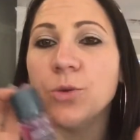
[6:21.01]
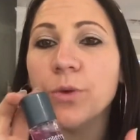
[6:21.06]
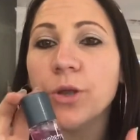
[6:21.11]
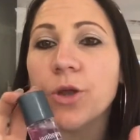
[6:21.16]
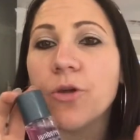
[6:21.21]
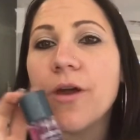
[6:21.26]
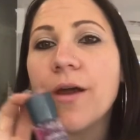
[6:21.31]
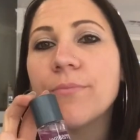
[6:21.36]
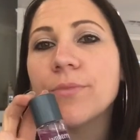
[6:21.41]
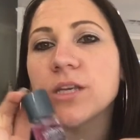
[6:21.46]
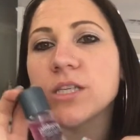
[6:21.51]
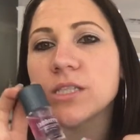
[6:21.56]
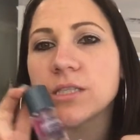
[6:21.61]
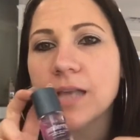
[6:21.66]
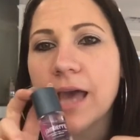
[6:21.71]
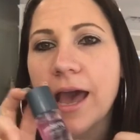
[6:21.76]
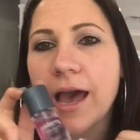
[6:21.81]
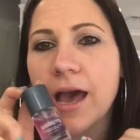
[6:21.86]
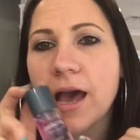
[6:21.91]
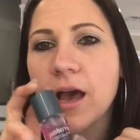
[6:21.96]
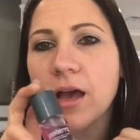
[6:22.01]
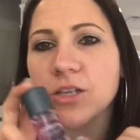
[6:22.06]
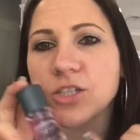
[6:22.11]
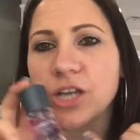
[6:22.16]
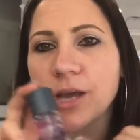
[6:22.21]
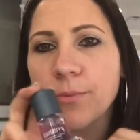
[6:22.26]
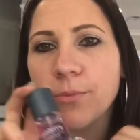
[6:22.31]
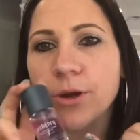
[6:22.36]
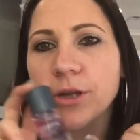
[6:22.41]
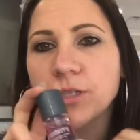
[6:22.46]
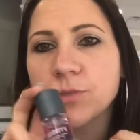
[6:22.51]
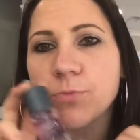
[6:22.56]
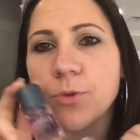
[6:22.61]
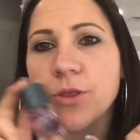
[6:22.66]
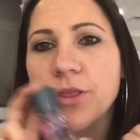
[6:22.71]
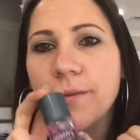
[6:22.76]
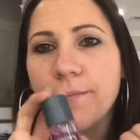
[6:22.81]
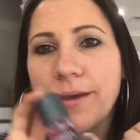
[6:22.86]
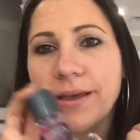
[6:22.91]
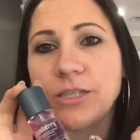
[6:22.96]
want to grab this, our Jamberry
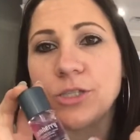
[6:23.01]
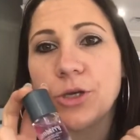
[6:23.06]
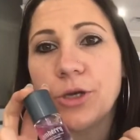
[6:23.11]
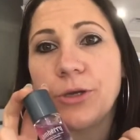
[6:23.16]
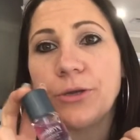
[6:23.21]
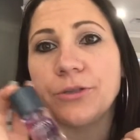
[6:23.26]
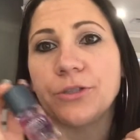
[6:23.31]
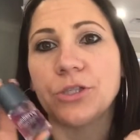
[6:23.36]
smoothing base coat.